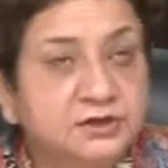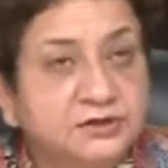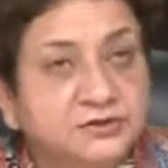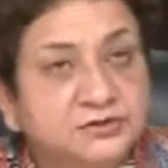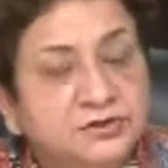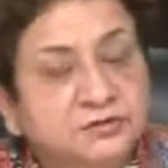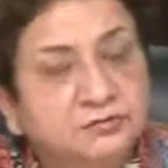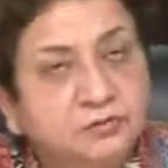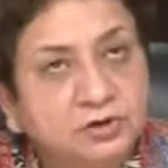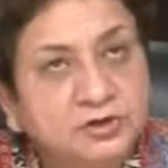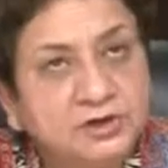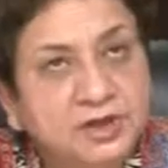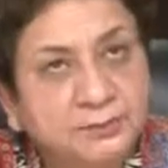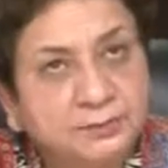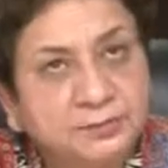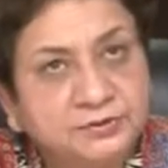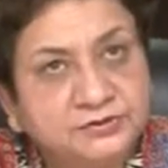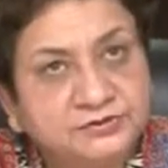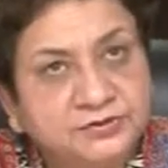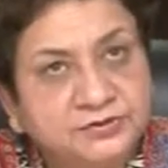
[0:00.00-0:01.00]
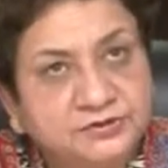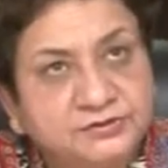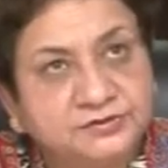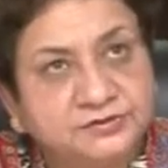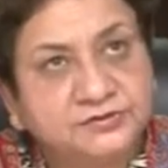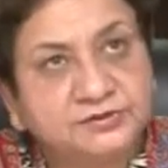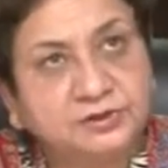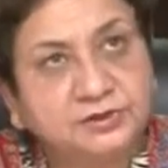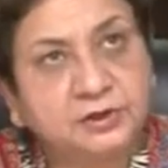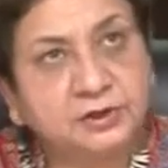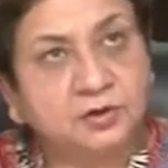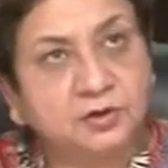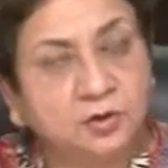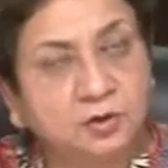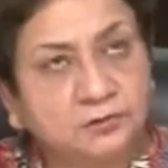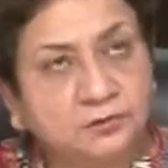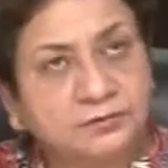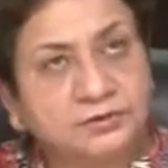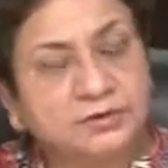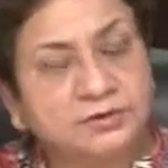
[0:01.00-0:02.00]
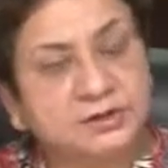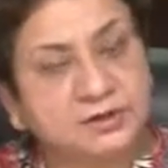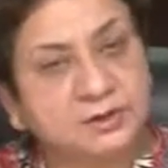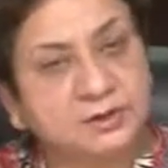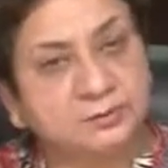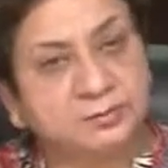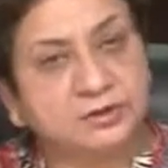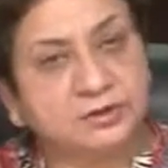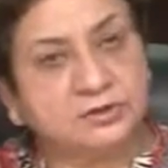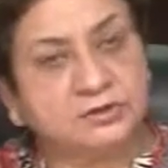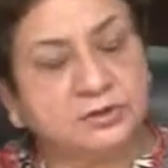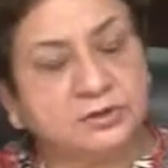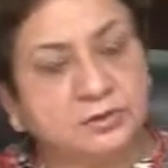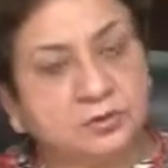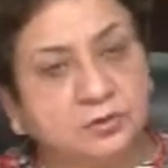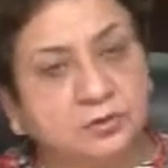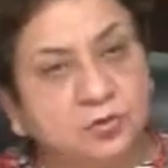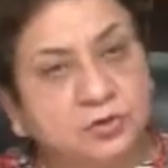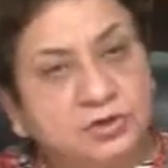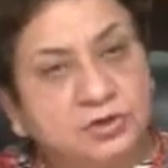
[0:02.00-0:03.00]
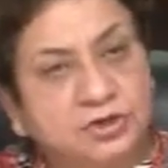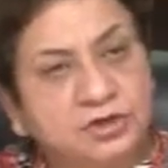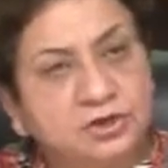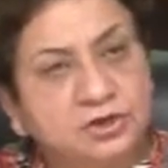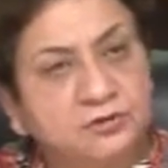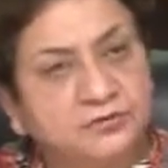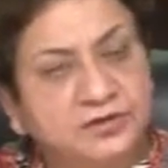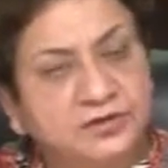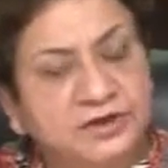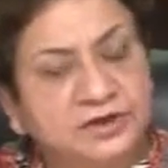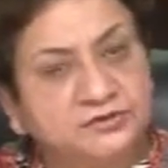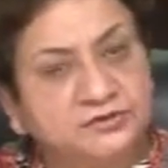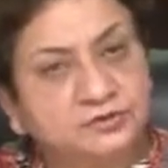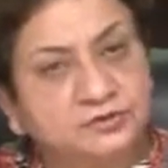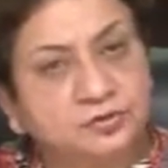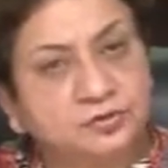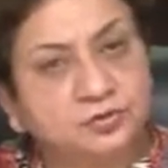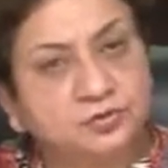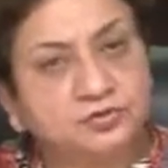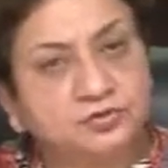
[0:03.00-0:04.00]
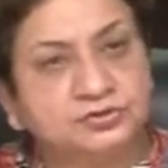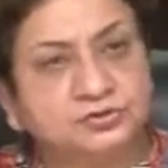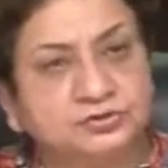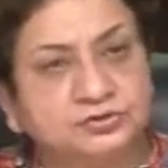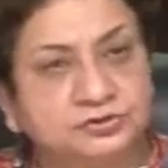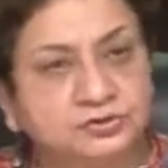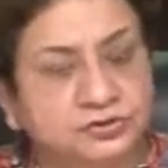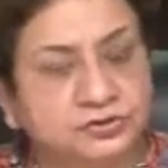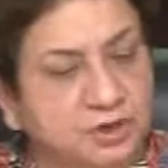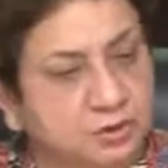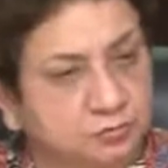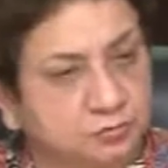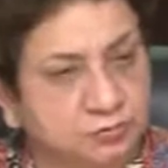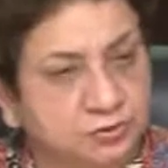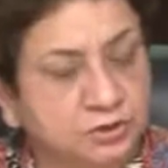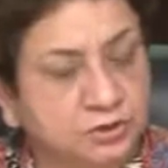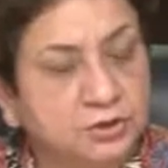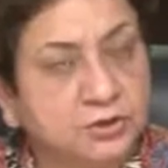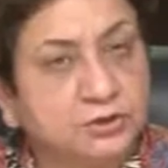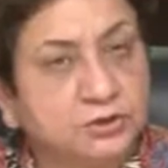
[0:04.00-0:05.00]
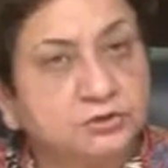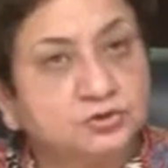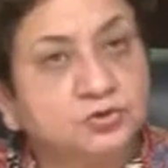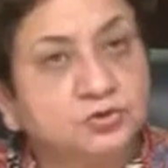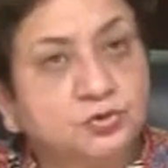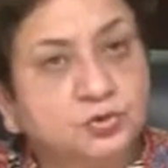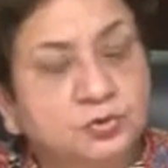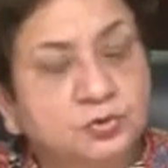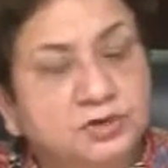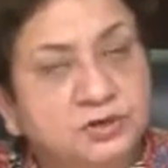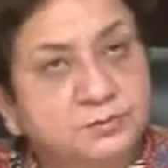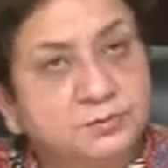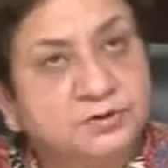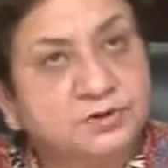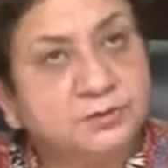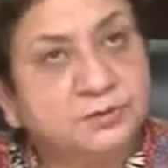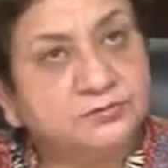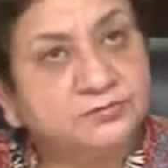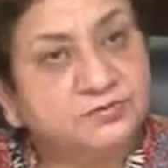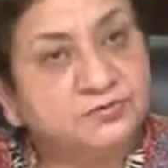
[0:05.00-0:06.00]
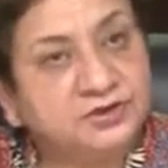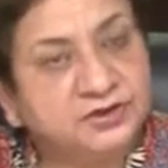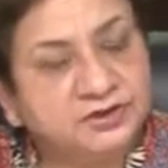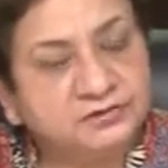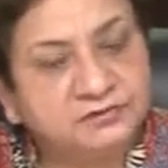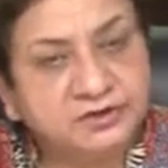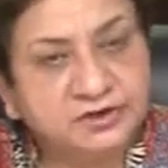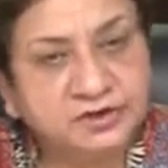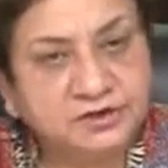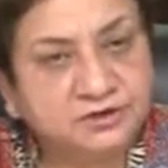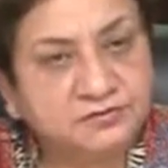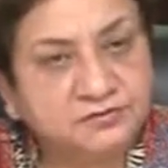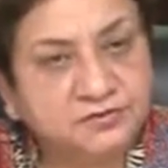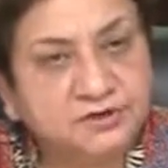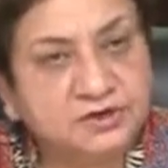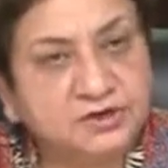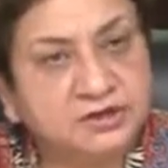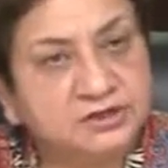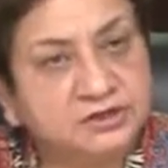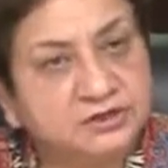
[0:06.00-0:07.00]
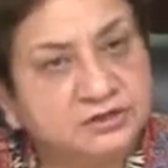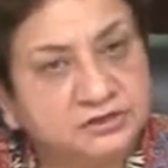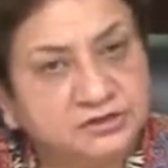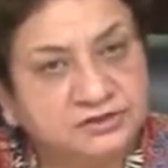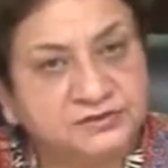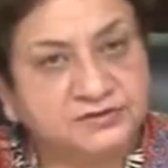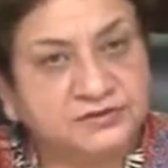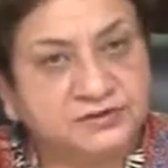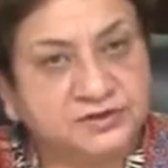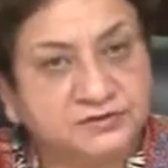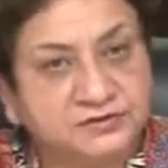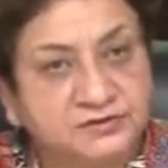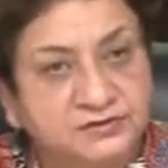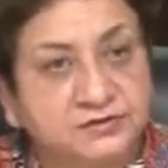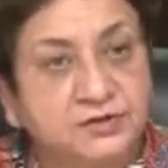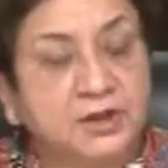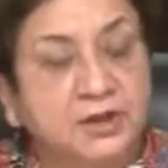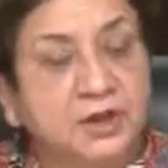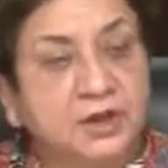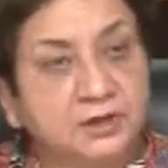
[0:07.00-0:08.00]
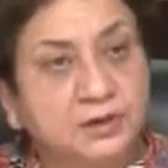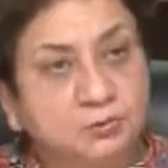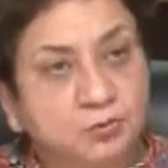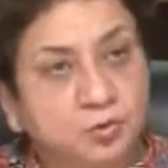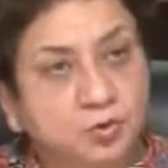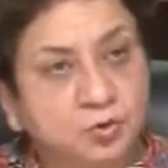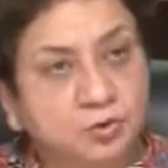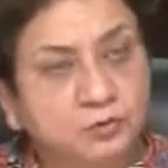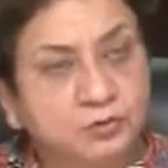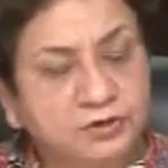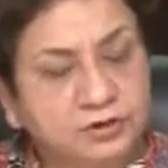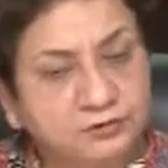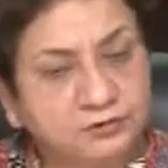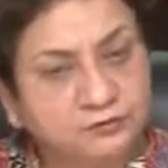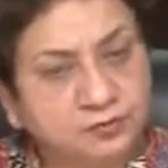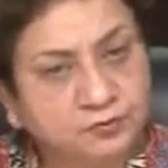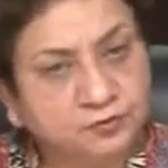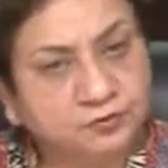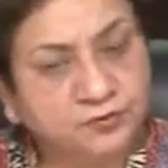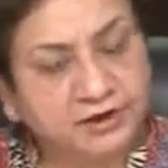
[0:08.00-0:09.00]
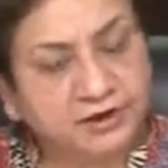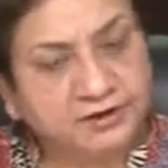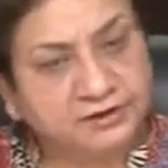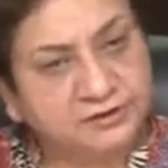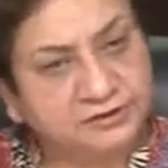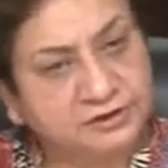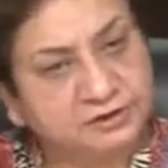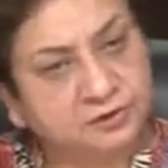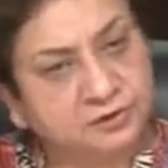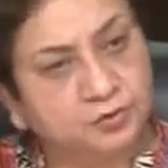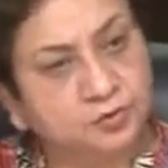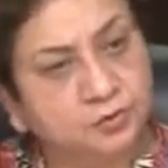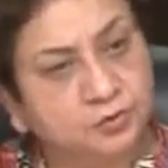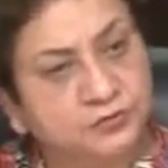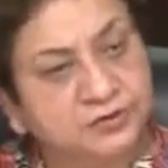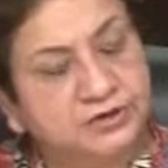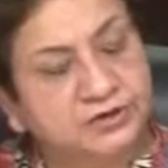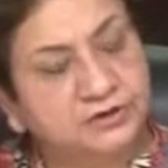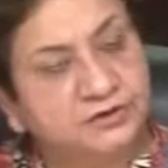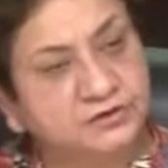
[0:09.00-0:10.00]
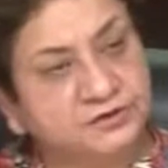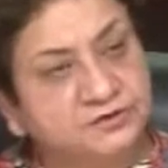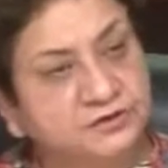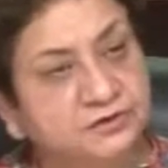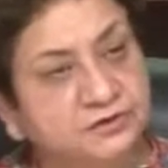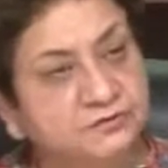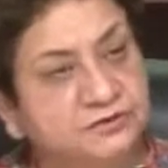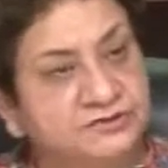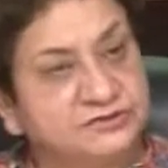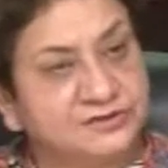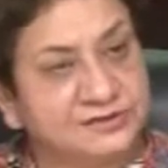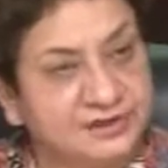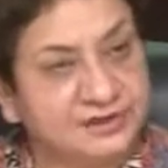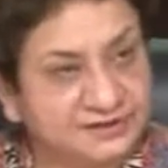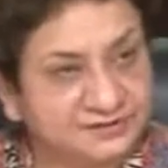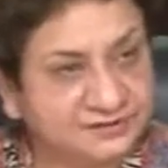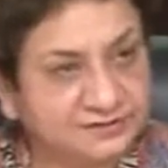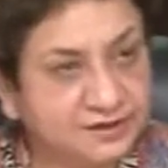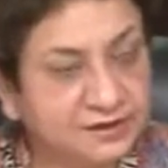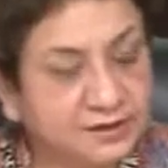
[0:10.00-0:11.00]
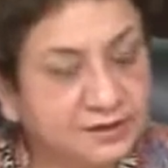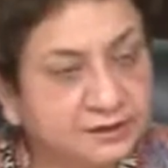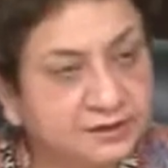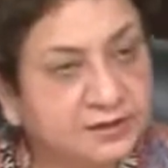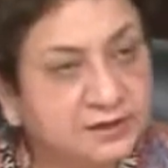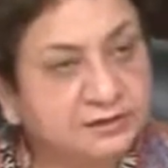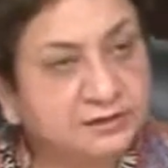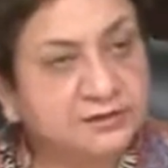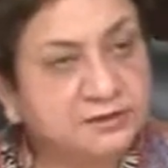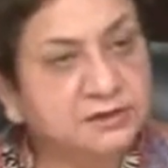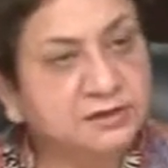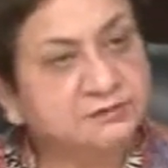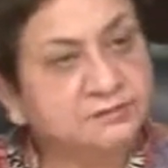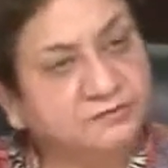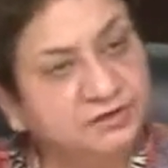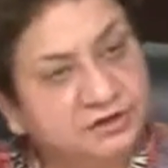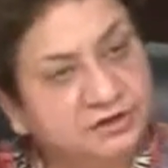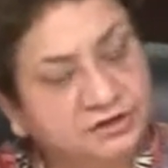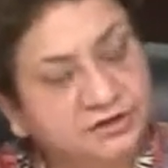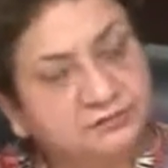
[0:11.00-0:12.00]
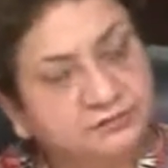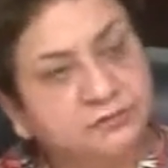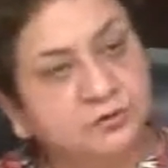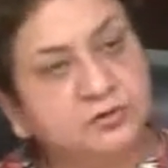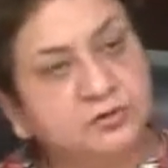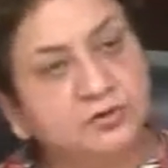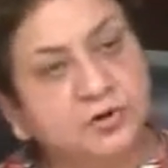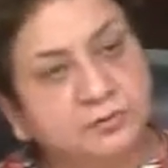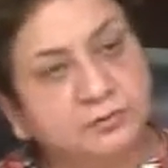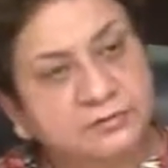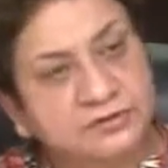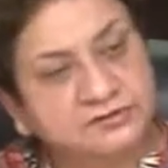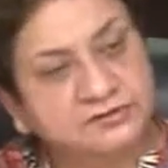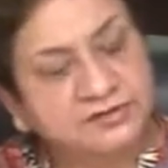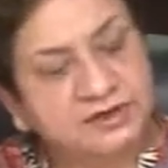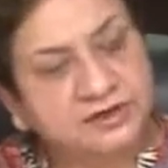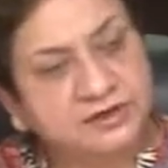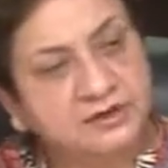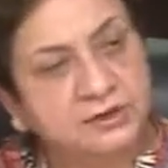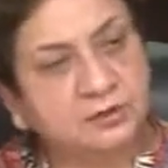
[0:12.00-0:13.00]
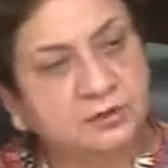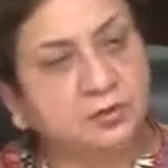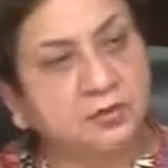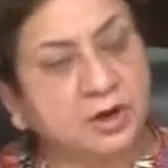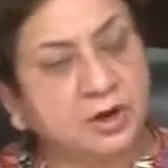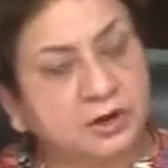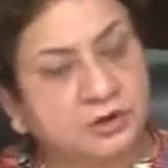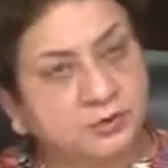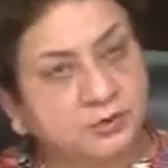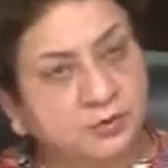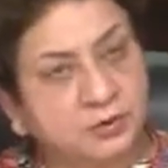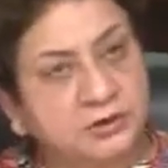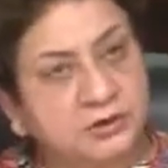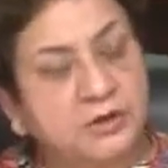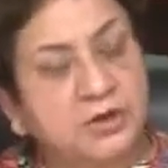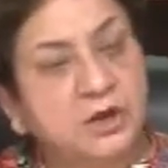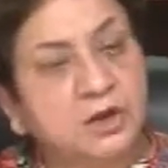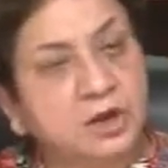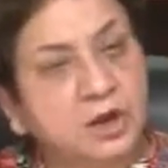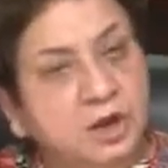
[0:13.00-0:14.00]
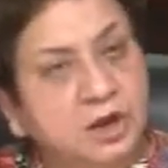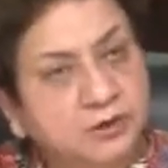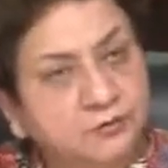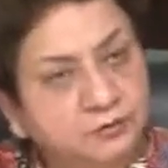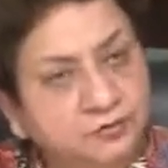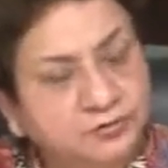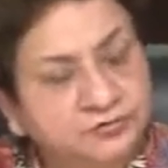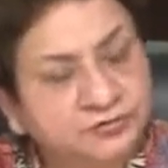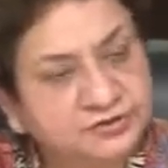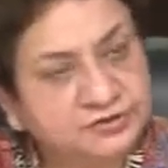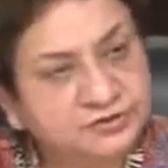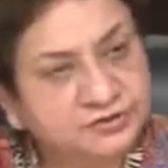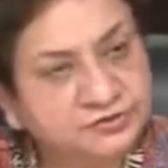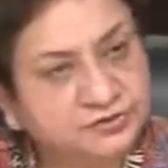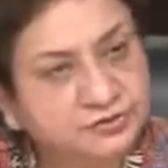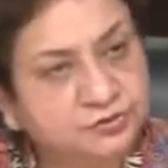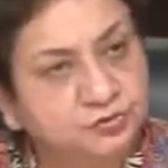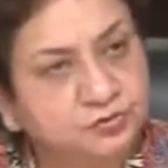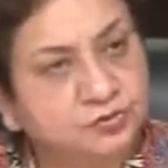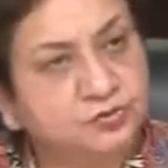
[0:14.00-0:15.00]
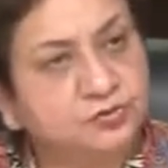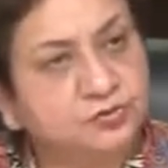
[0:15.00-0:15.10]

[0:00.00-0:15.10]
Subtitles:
See, what happens is, along with the number, the quality of eggs goes down. So it becomes very, very difficult in these cases. And moreover, if you find that your ovarian reserve is less, rather than waiting for normal cycle or IUI, I would suggest you to